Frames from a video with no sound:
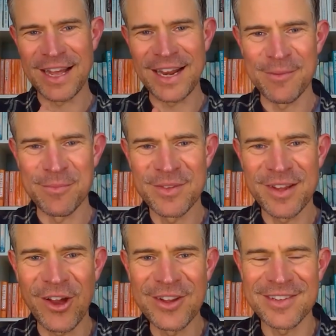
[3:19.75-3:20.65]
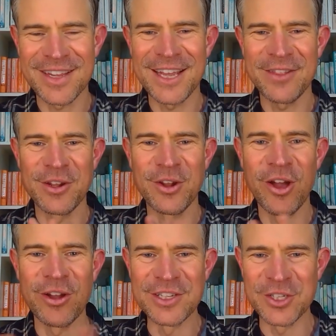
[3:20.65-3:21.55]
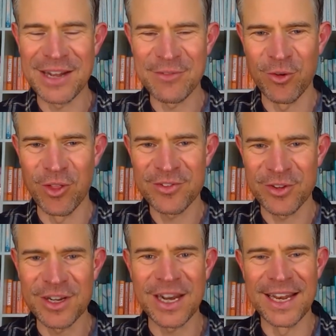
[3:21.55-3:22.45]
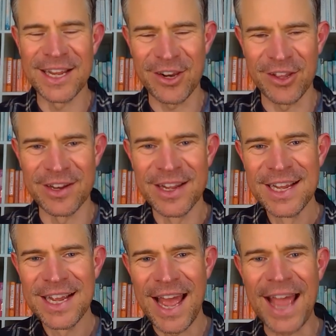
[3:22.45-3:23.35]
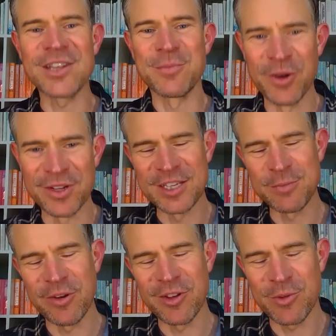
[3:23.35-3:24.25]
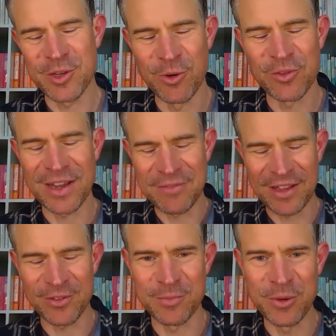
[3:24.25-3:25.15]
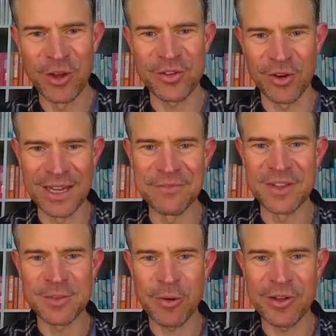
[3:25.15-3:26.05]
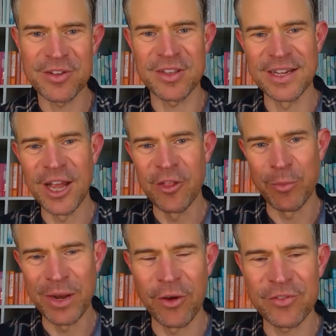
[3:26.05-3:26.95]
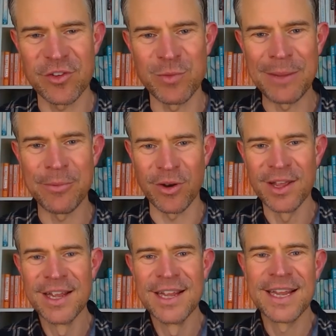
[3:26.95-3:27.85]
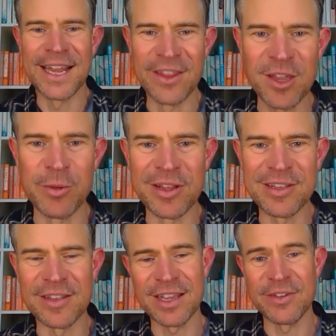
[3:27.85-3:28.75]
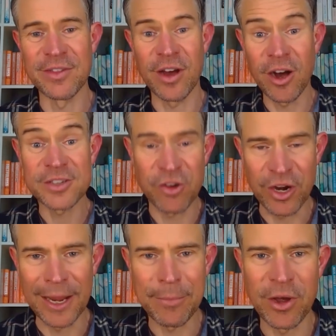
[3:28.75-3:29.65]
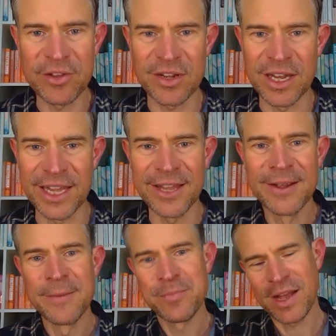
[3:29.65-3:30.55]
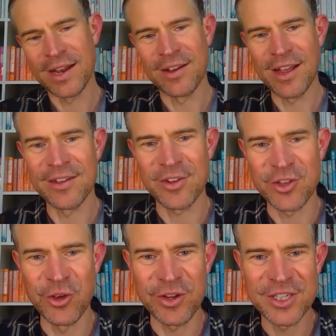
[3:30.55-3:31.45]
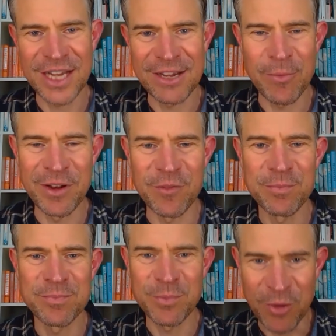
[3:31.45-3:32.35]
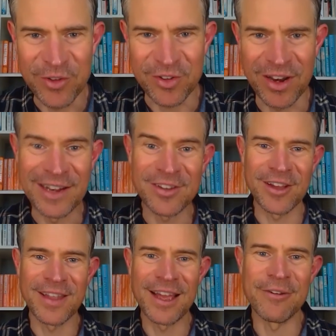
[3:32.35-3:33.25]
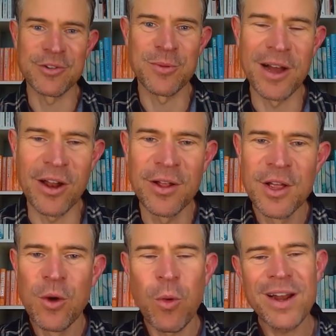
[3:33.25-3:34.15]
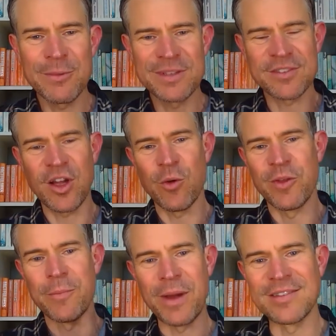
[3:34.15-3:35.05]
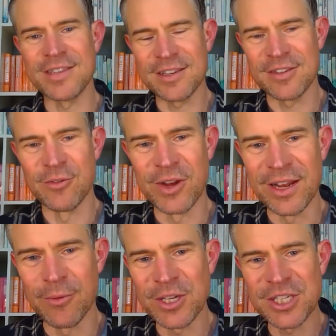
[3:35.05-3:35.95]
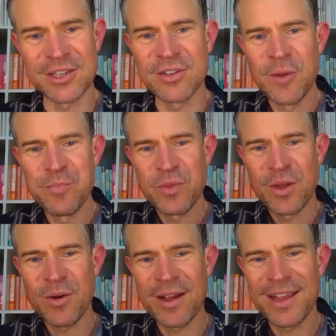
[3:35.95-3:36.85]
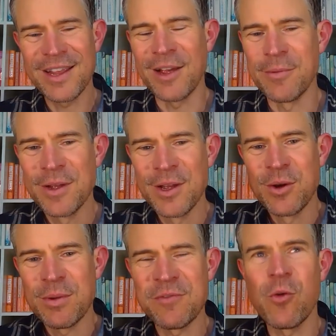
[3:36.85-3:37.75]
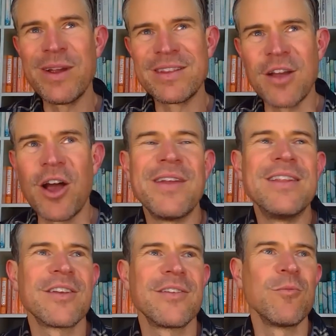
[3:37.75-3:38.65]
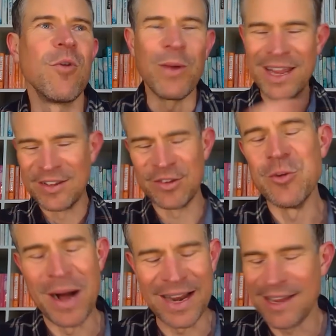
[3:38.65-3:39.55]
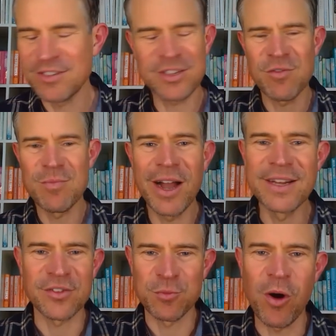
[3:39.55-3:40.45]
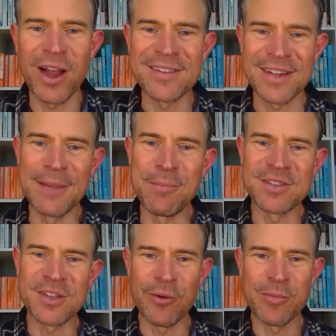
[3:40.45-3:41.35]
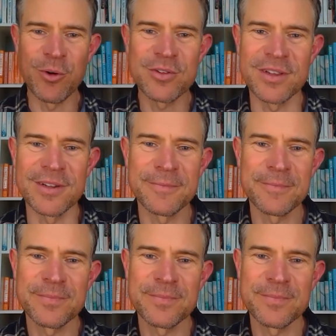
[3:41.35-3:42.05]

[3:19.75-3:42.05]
And I'm delighted to hear that not only do you have all the sort of clinical and expert experience, but you also have that sort of personal lived experience, because I know there'll be lots of people in the community this evening that are struggling personally. And so you can share a bit of personal insight there as well. Why don't we start with the basics, Nerina, which is, before we dive into what we can do about it, just remind us why sleep is so important.